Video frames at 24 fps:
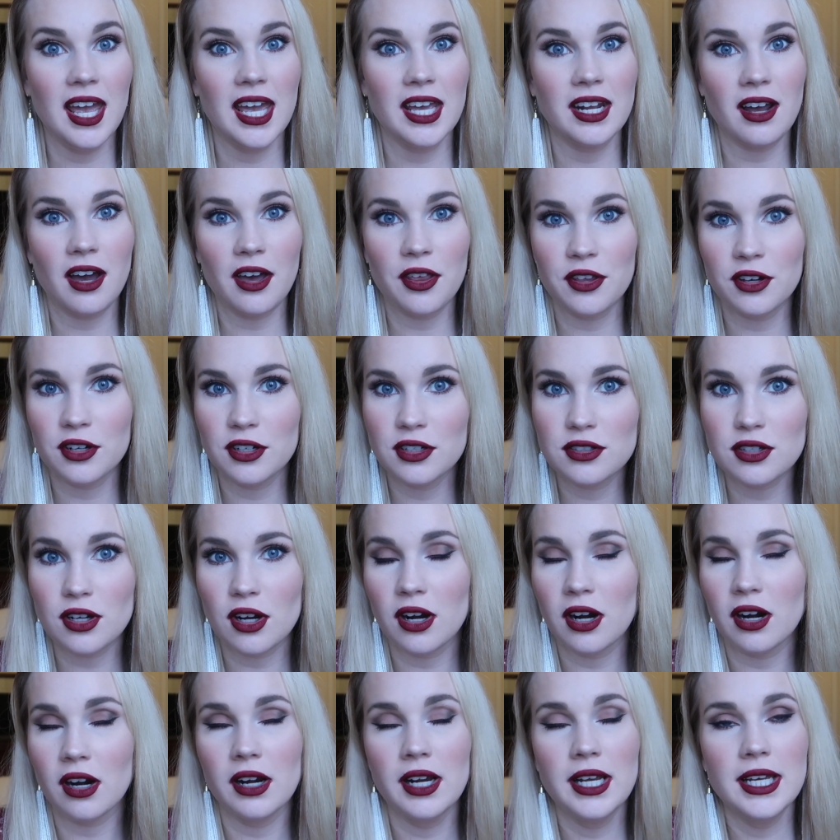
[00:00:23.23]
and others
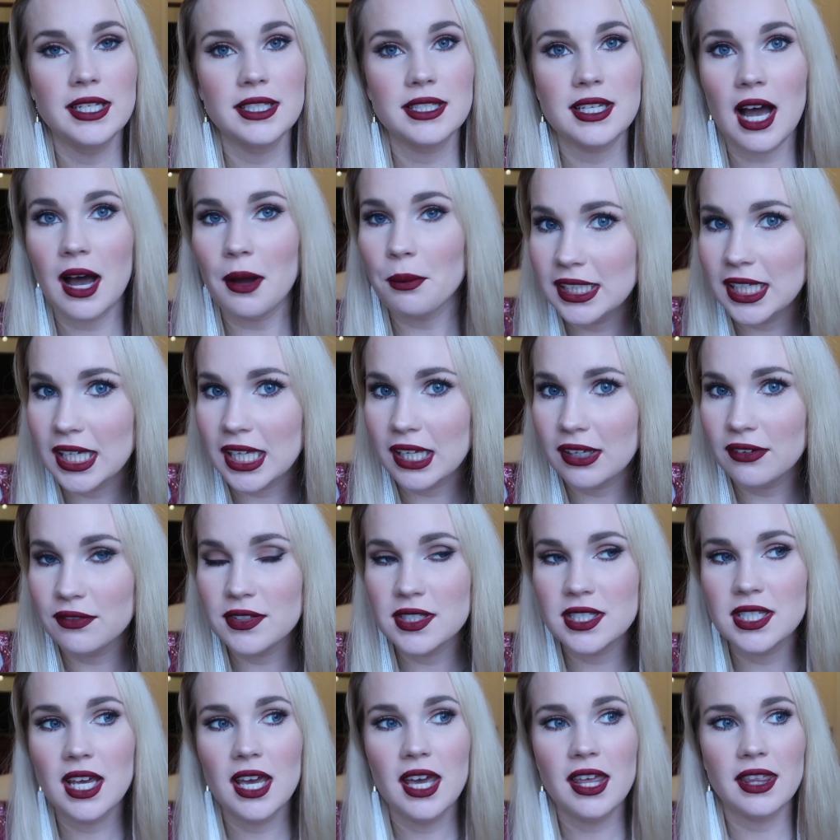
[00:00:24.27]
are top
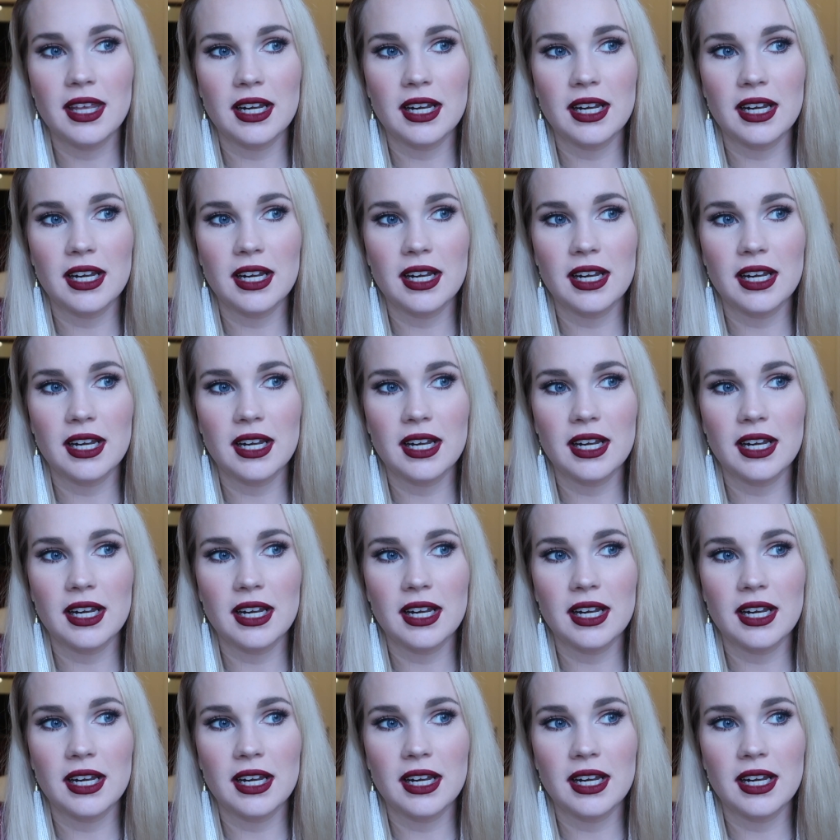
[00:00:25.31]
gifts